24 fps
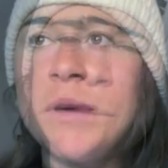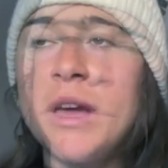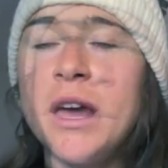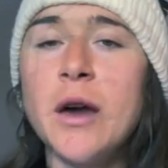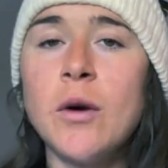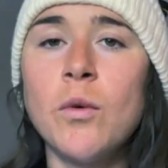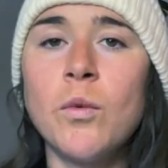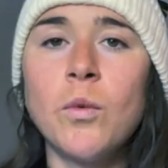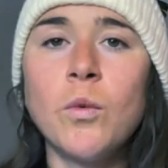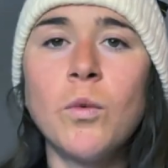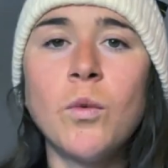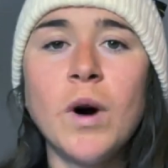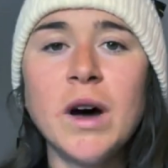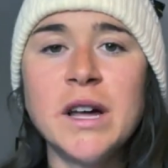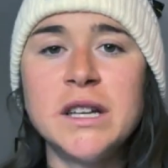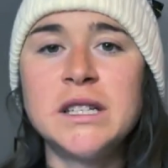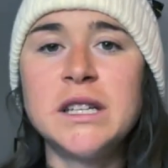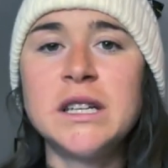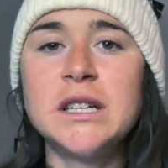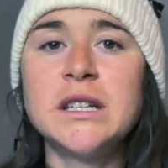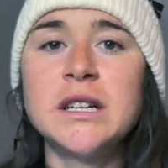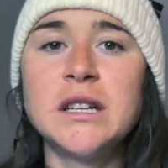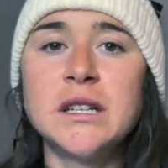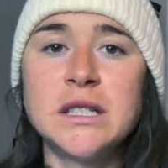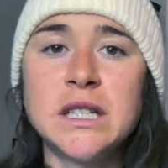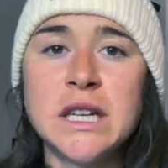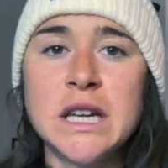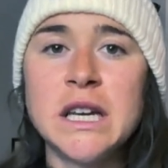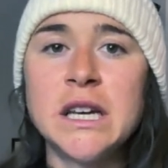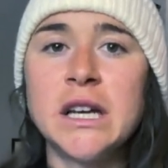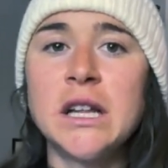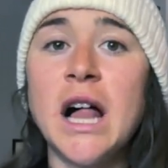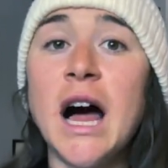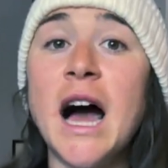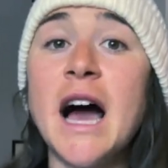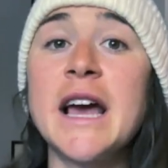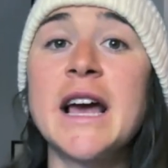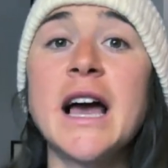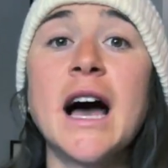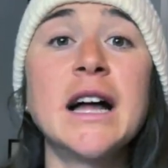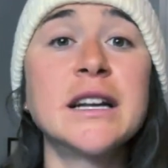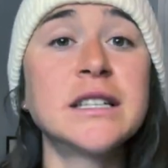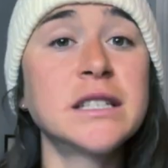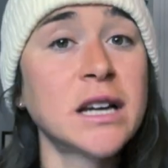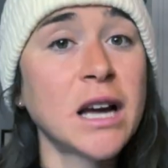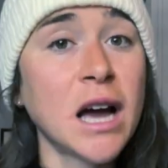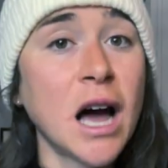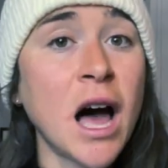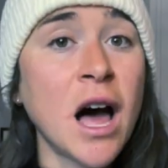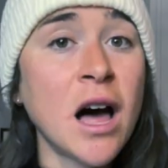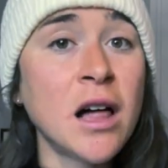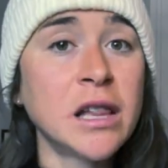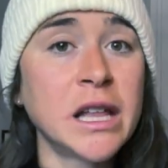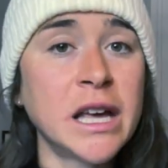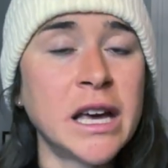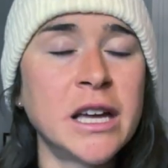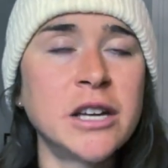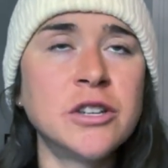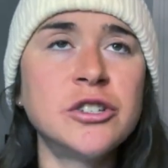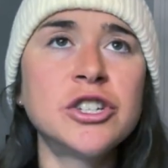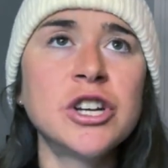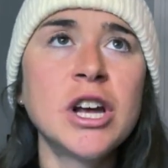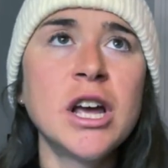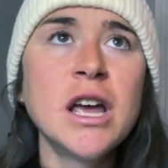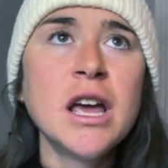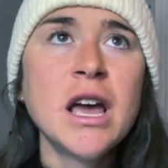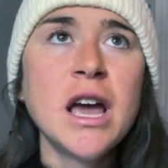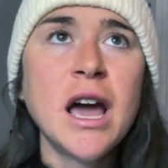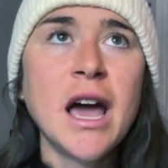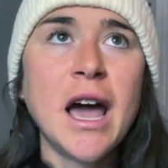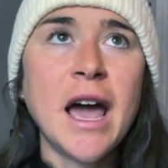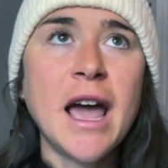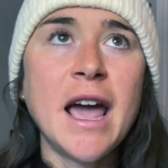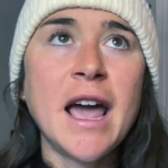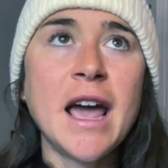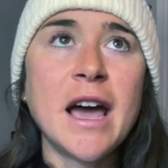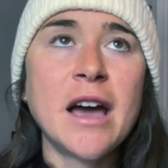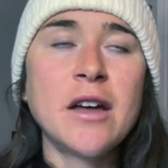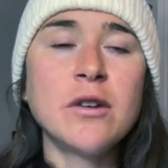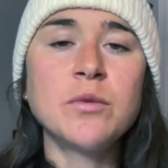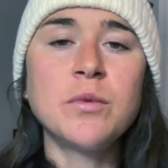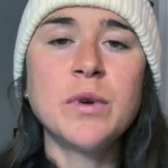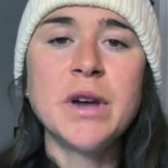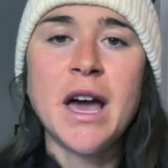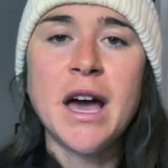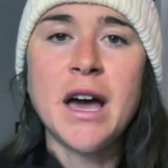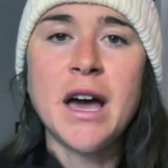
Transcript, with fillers: It wasn't until I got to college and we